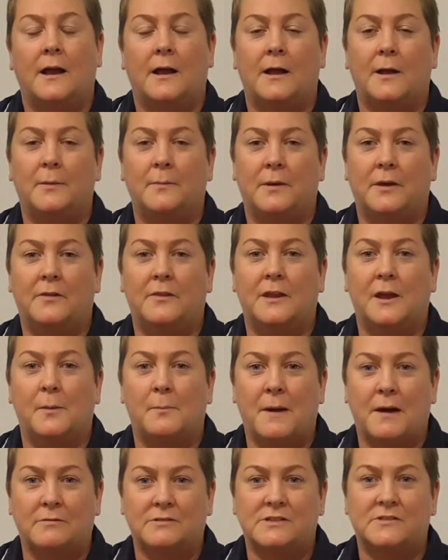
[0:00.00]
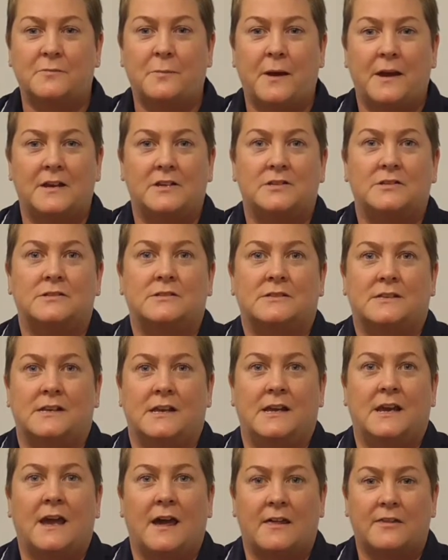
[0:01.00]
And the amount of patients that
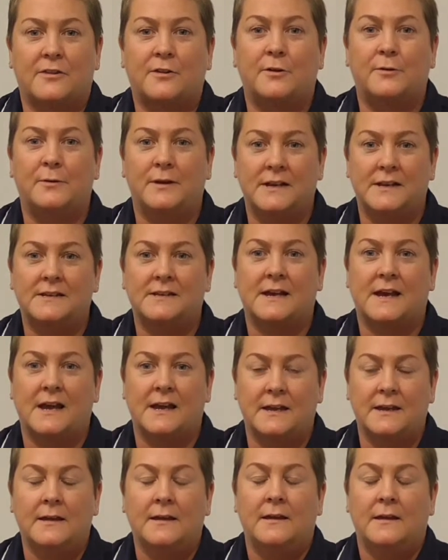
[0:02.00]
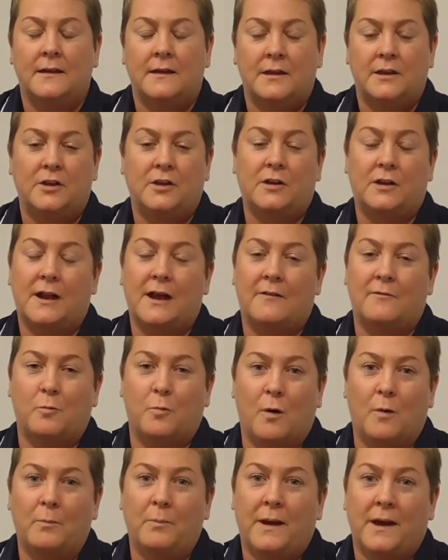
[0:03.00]
you get through in a day, you can have
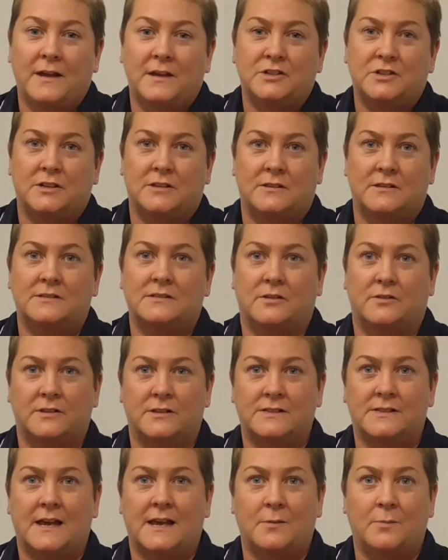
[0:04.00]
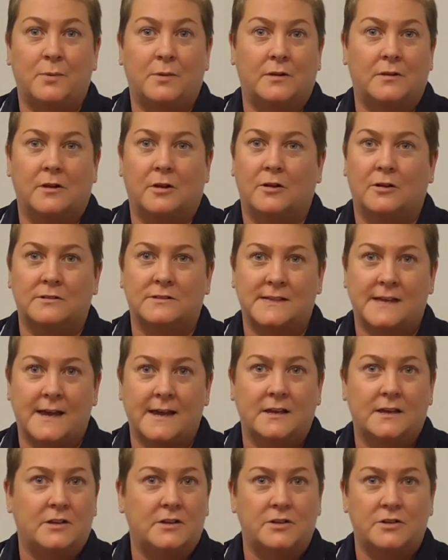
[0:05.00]
one patient that's on the table all
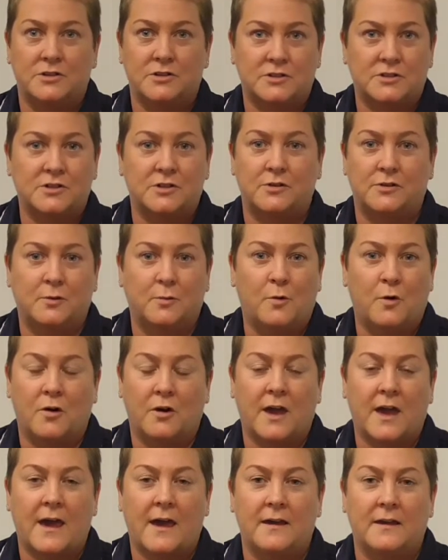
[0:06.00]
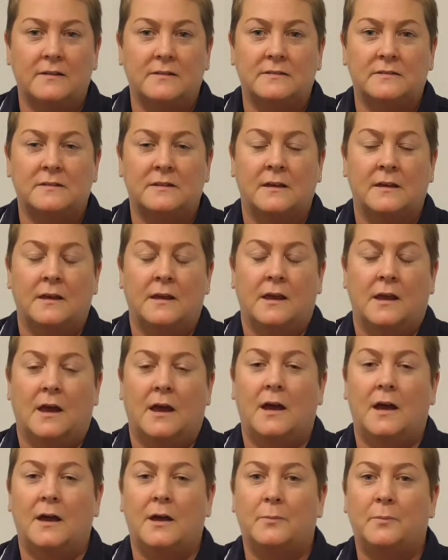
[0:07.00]
day and you're just doing the one case.
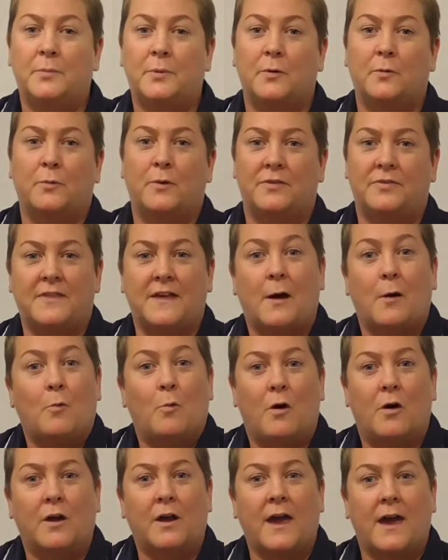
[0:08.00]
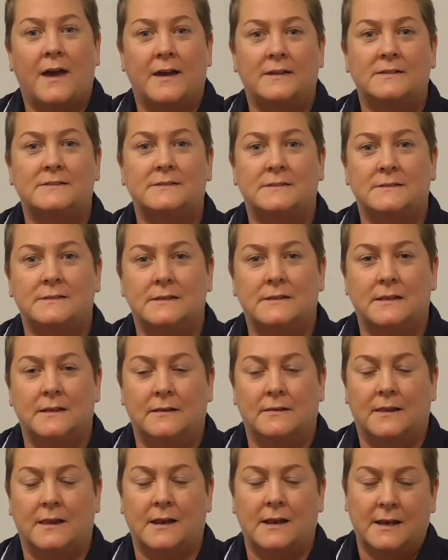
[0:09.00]
But with that one case,
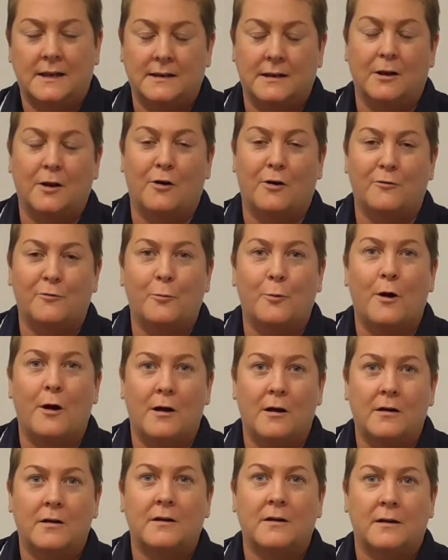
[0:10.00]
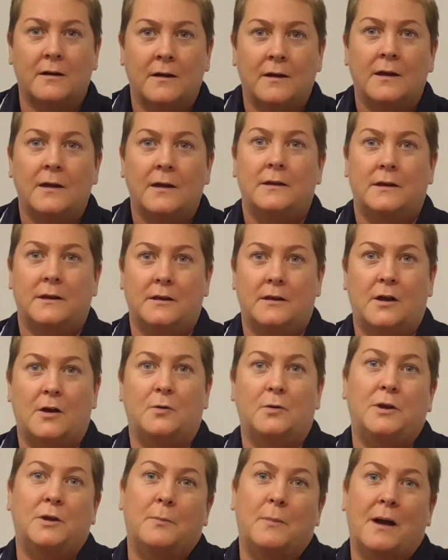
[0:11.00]
they need a lot of work.
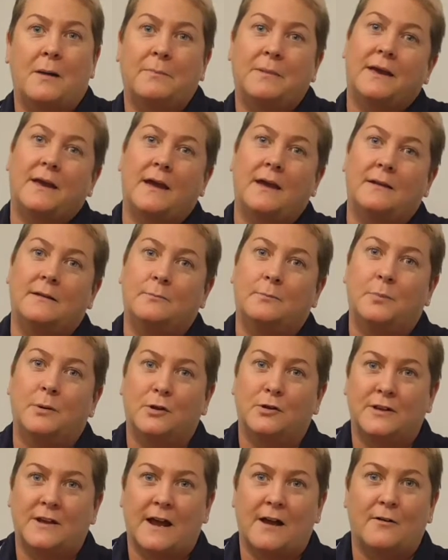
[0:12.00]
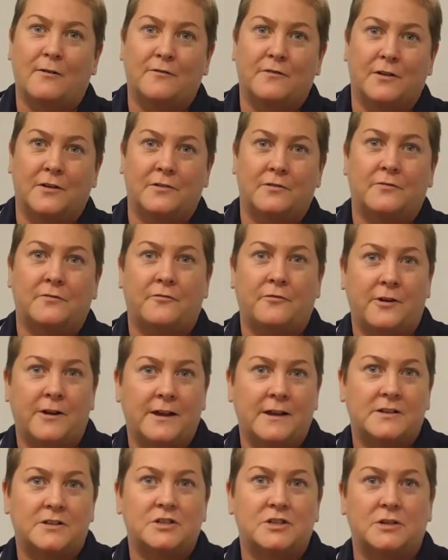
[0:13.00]
You might be getting blood out of the
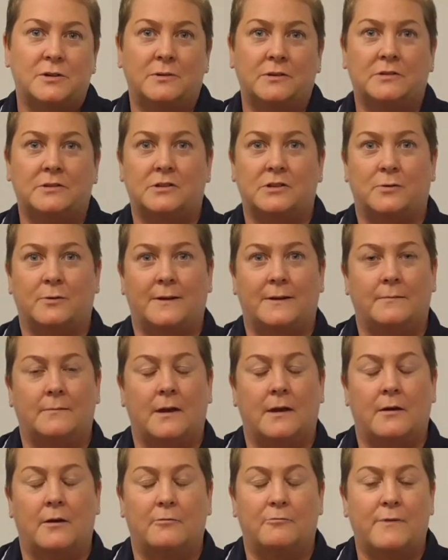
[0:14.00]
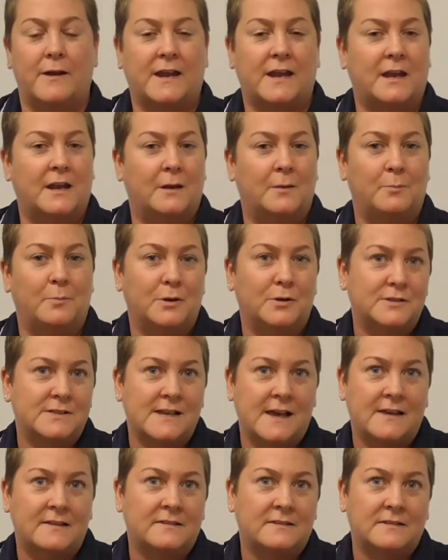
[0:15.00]
fridge, you're doing regular blood
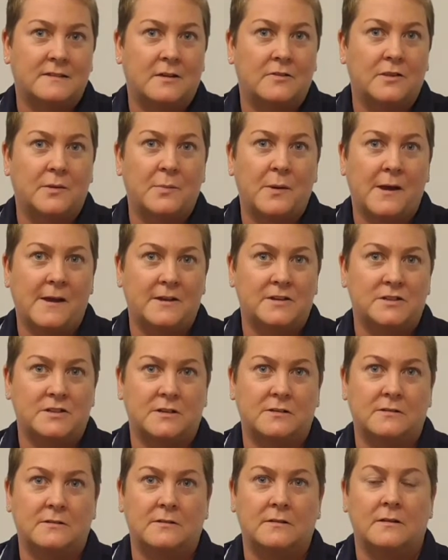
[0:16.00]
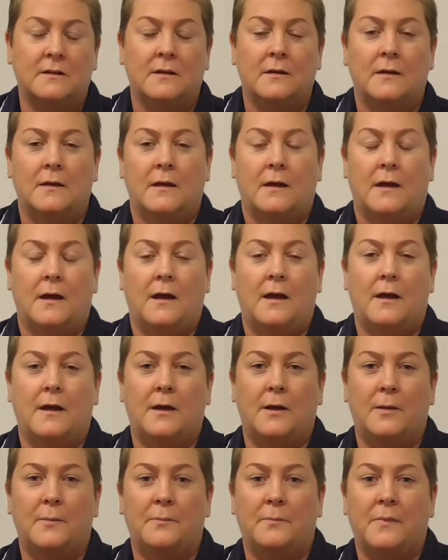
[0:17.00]
tests on the patient,
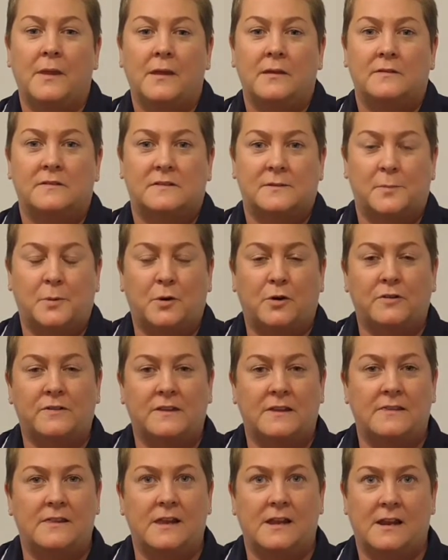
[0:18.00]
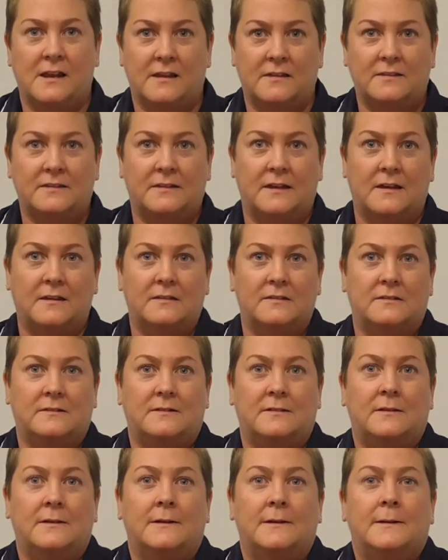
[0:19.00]
supporting the
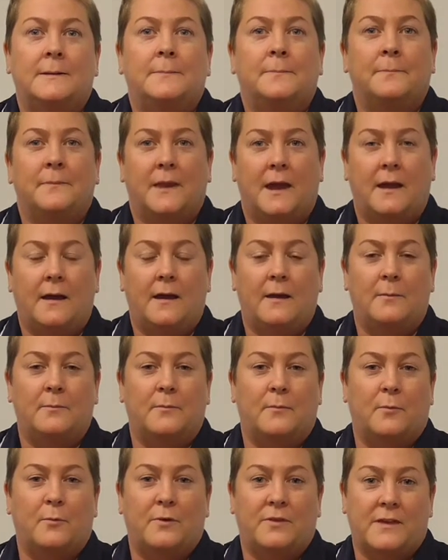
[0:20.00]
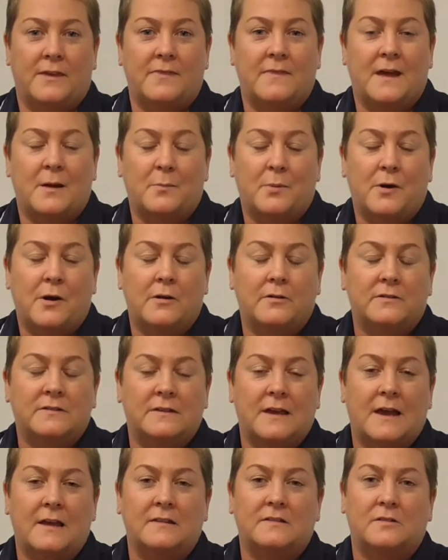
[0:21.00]
anaesthetist within that
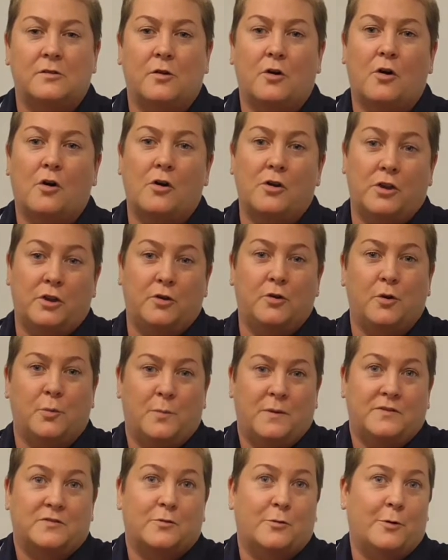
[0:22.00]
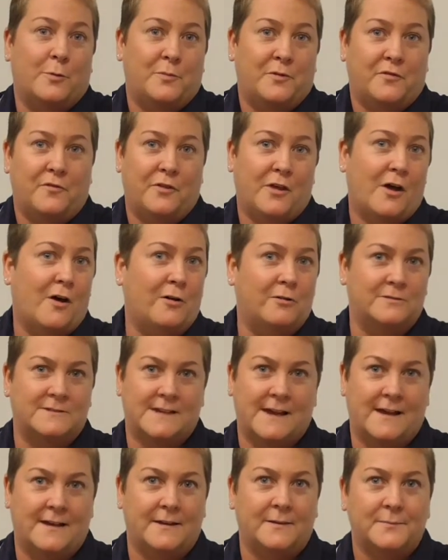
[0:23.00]
process, or you could be scrubbed for the whole
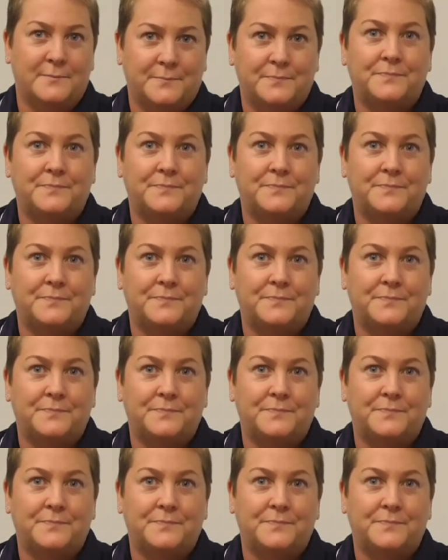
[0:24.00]
day.